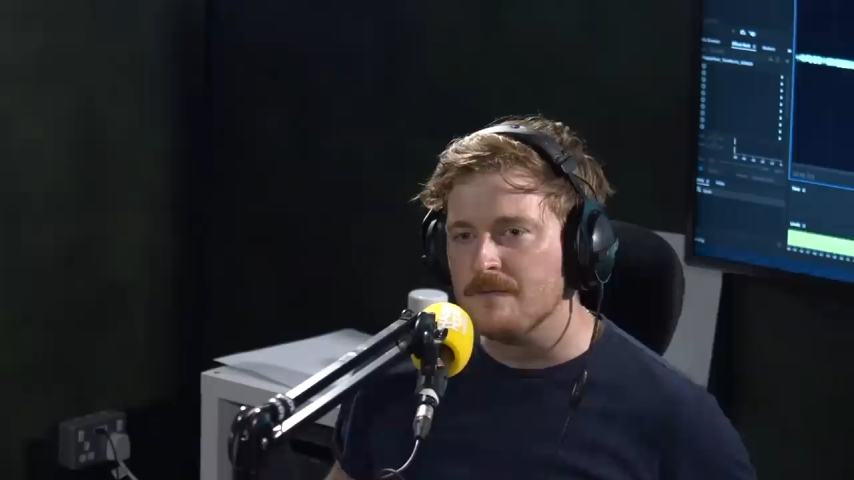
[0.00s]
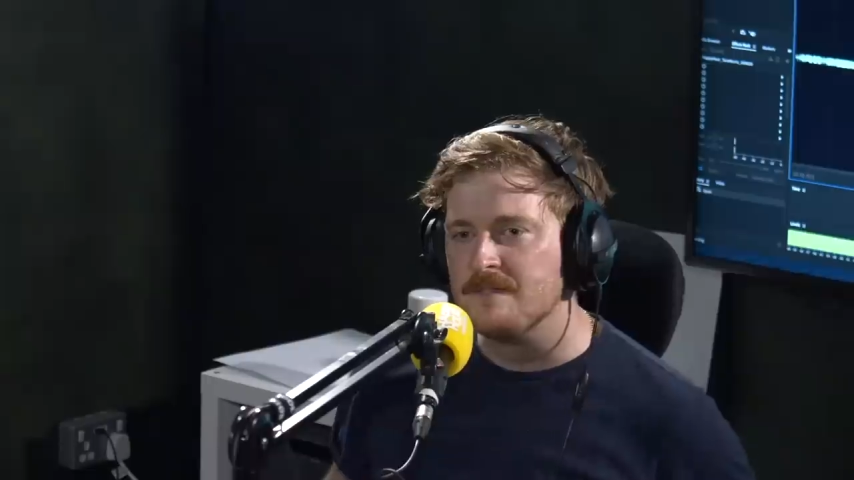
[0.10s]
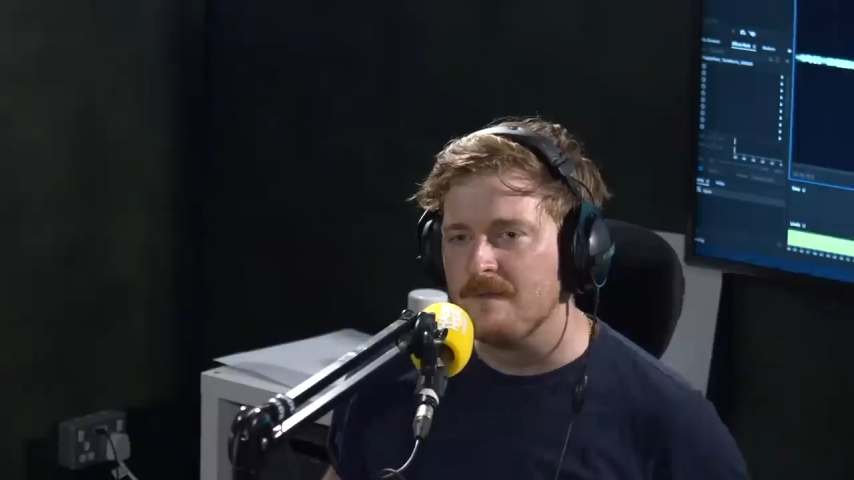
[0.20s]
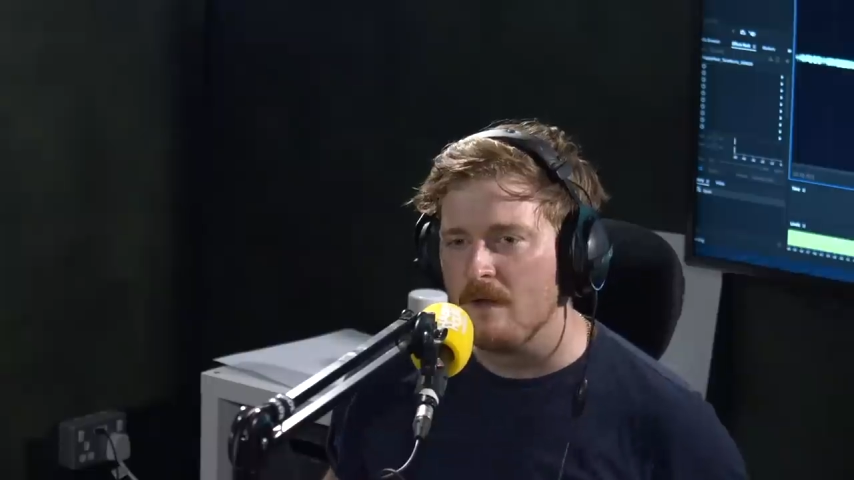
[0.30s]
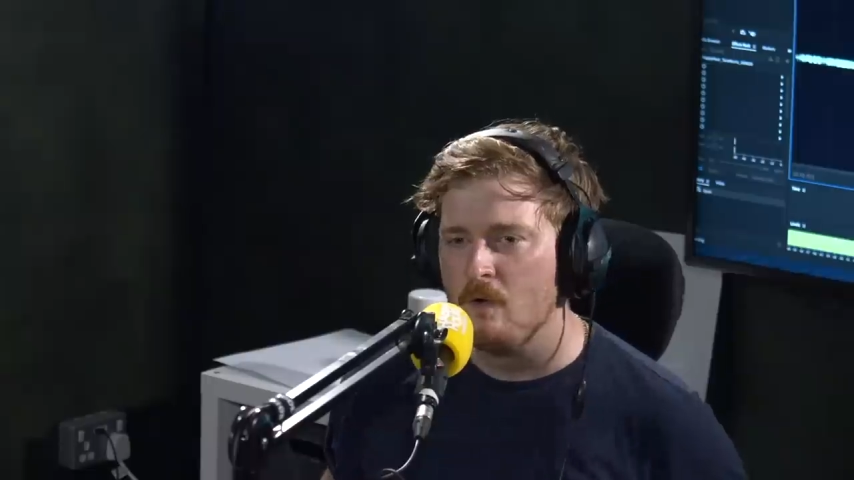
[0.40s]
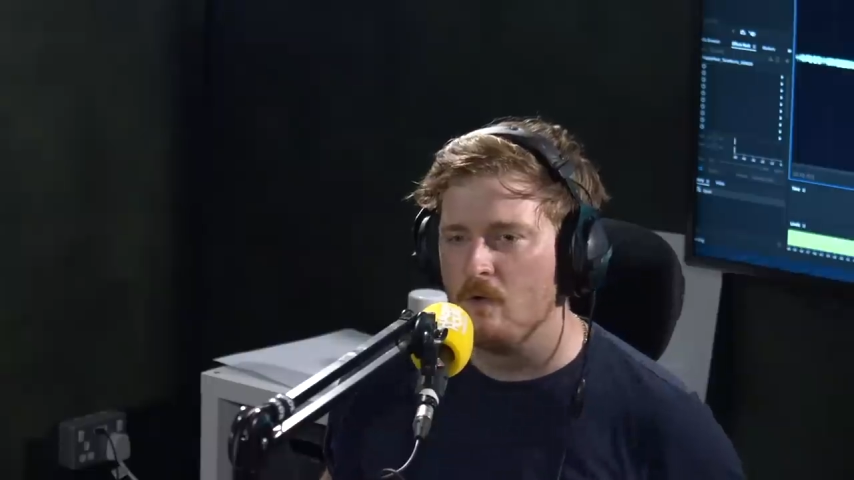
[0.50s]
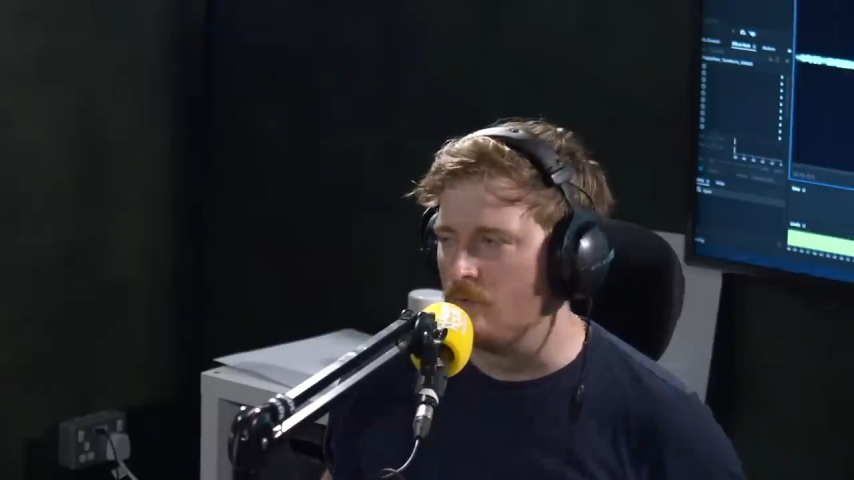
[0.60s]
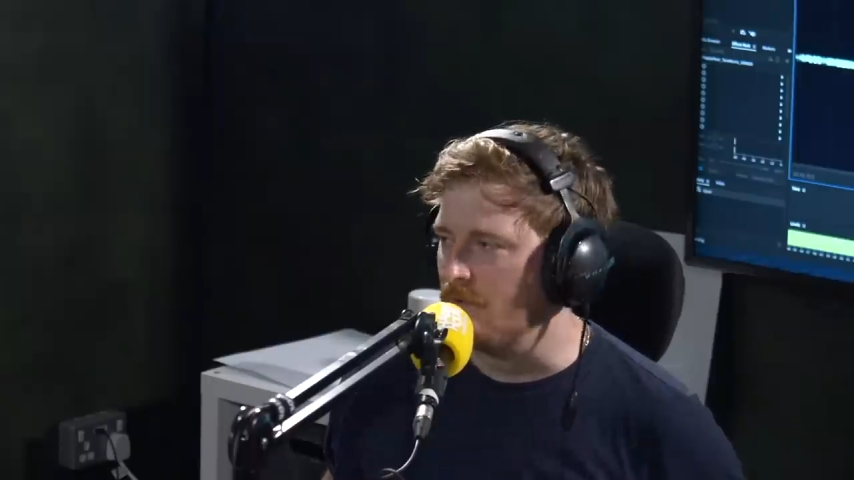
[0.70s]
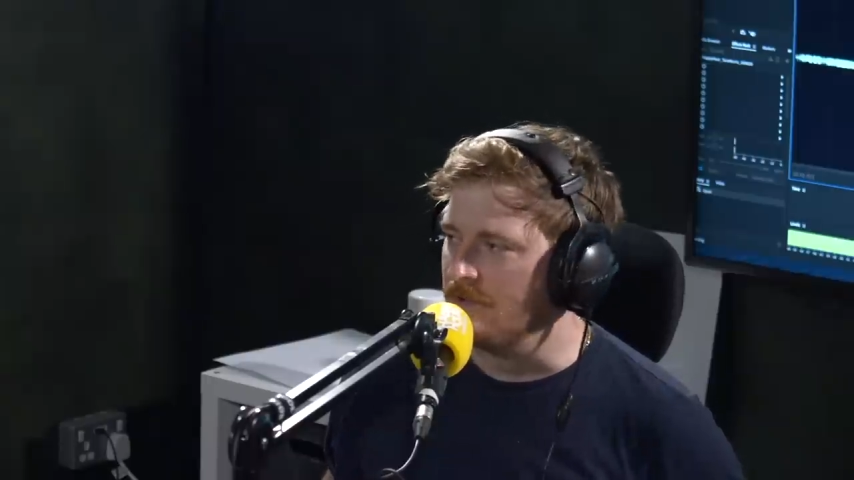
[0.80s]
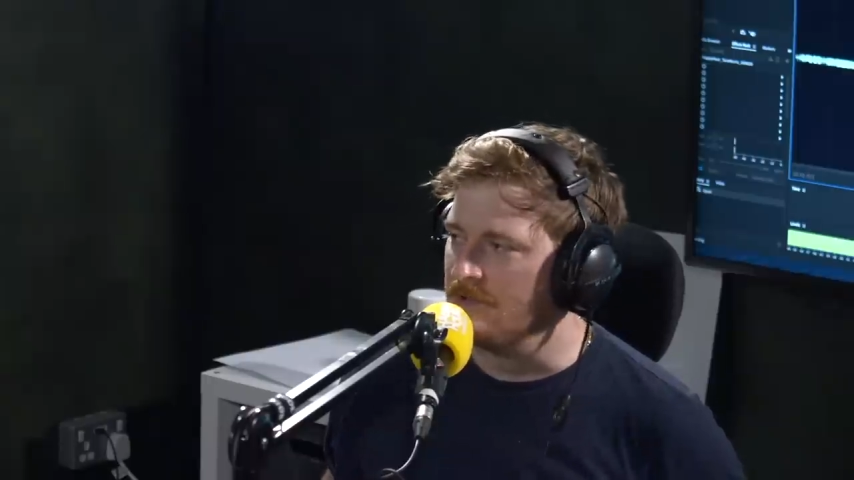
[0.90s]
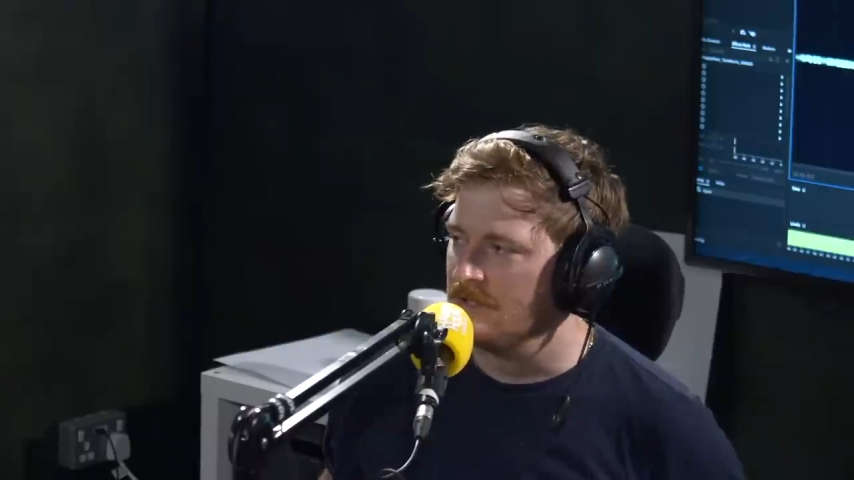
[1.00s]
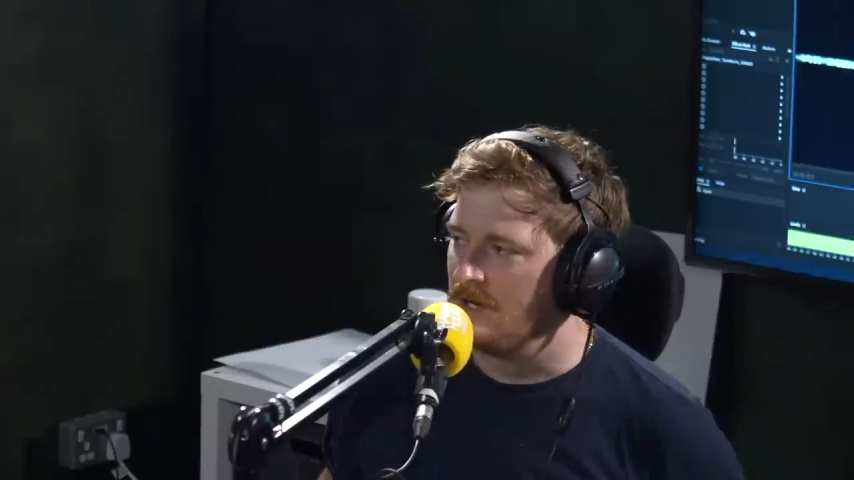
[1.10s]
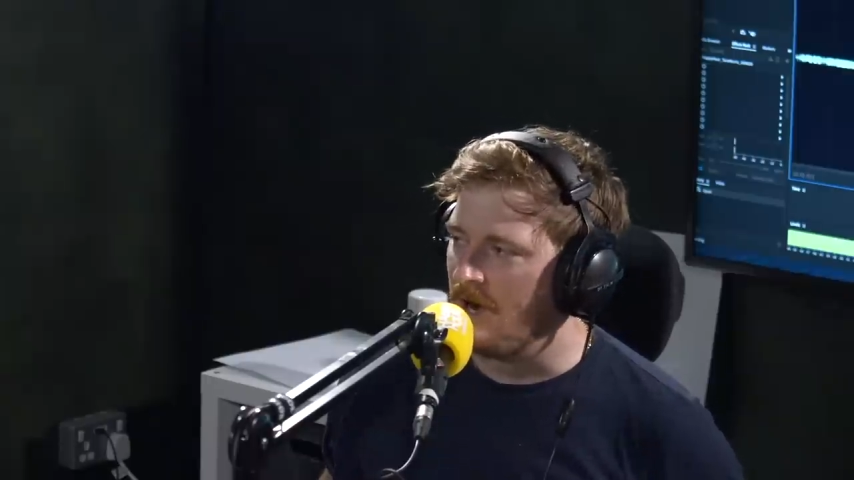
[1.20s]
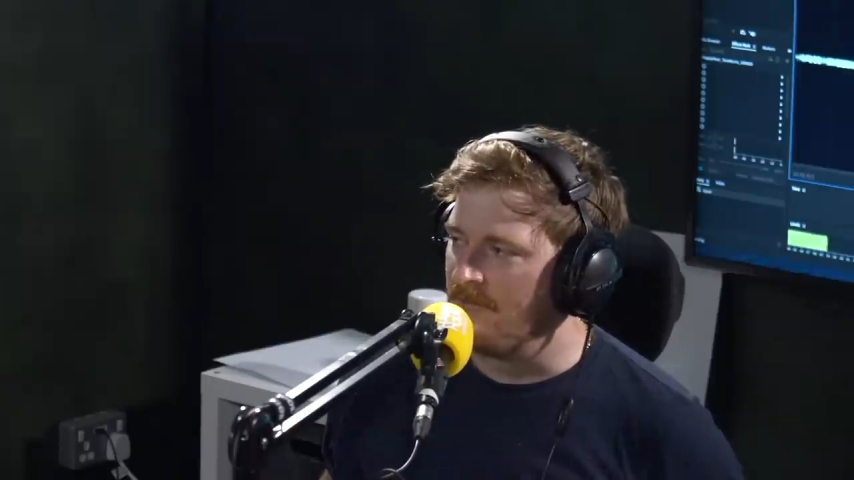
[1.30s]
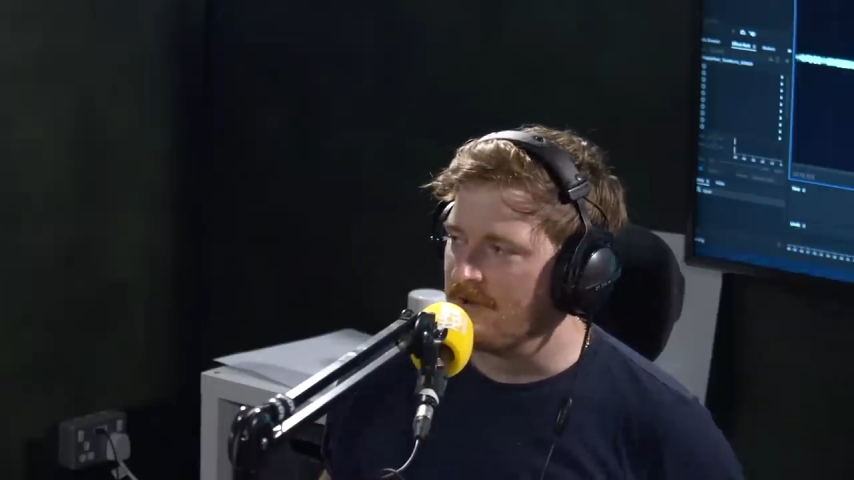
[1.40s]
was a bit awkward.
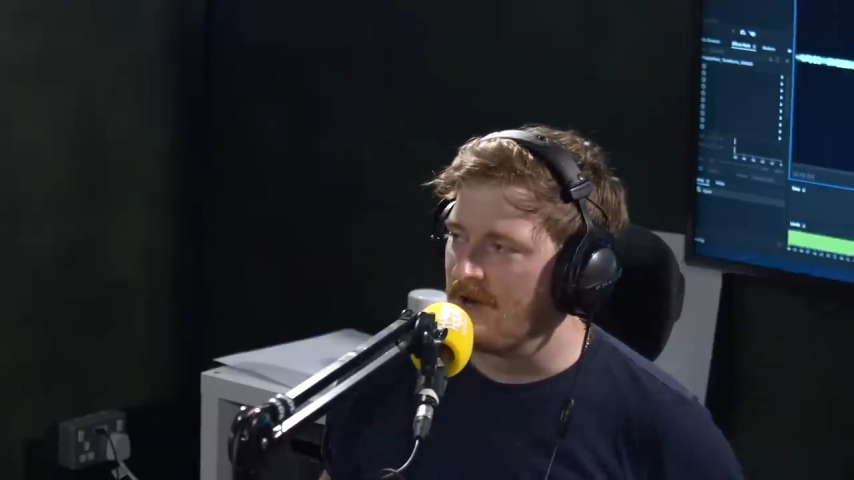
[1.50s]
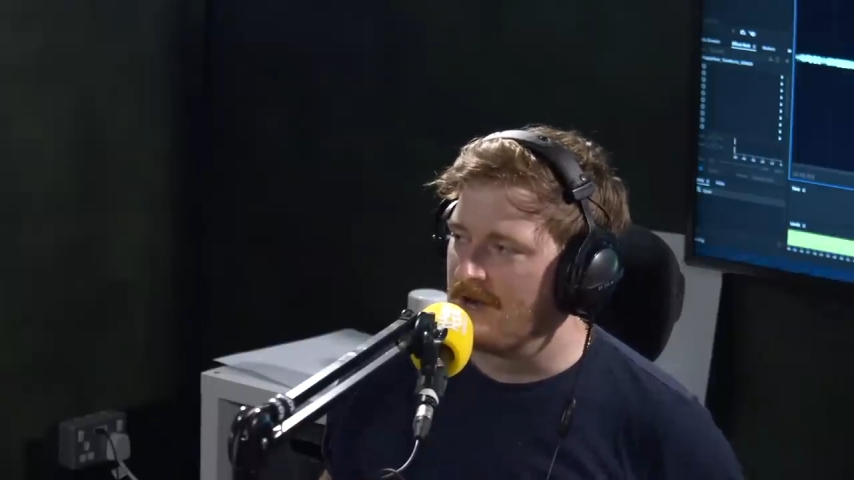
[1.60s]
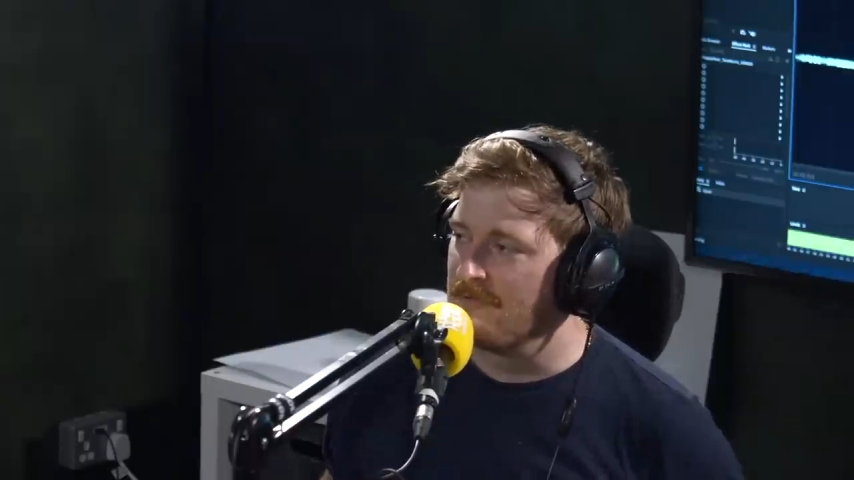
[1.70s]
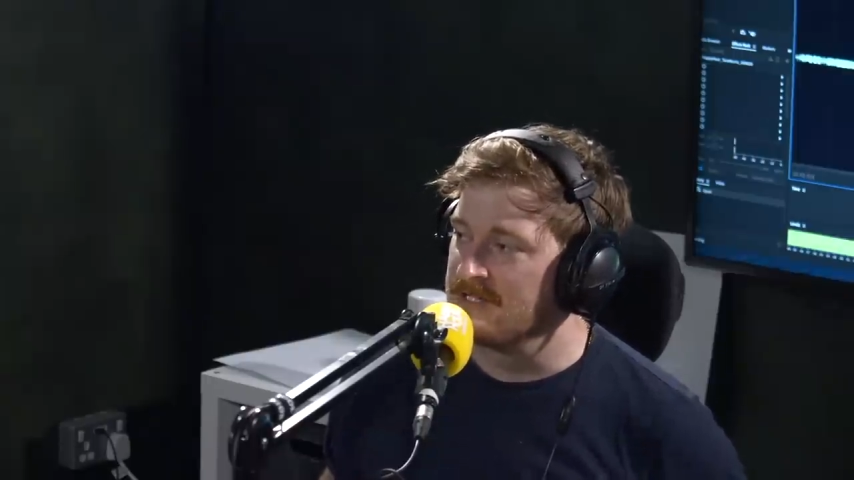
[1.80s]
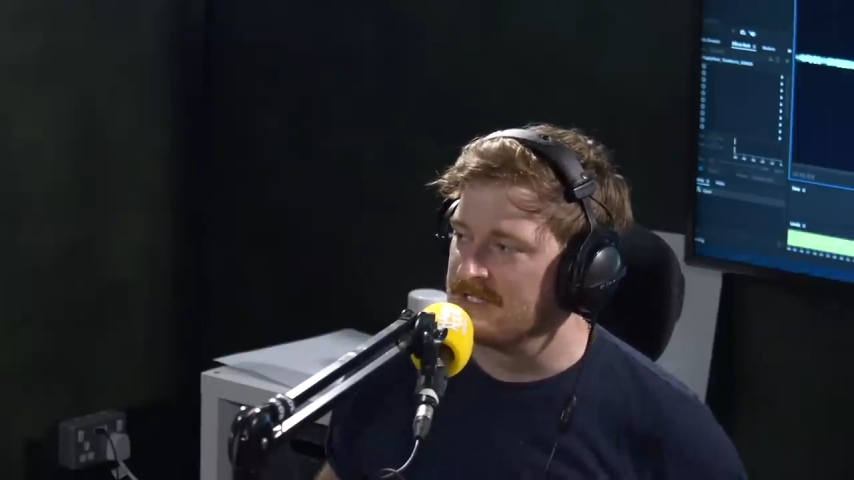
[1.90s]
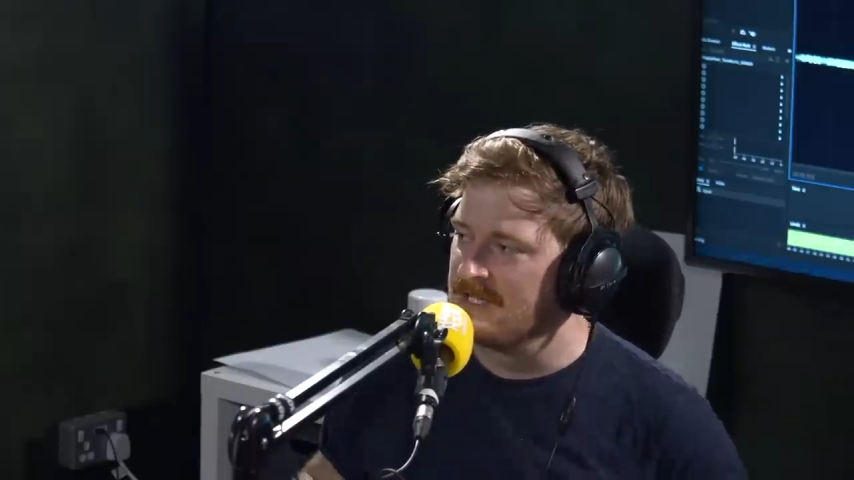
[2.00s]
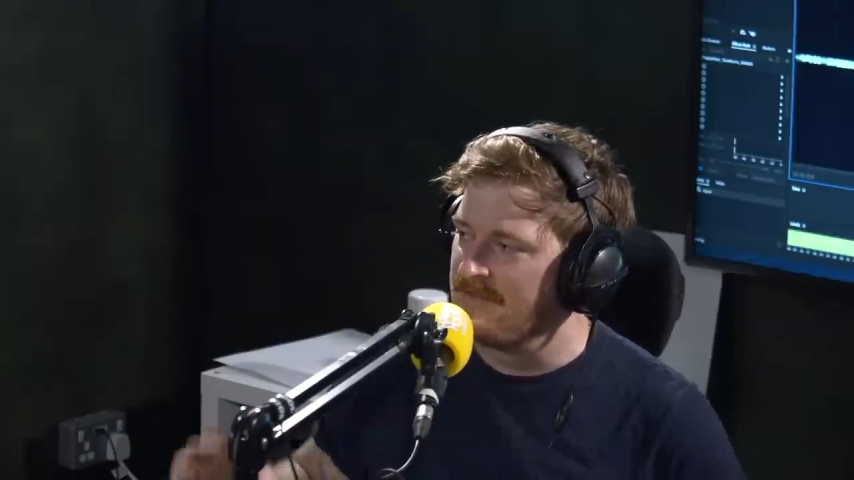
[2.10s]
I recently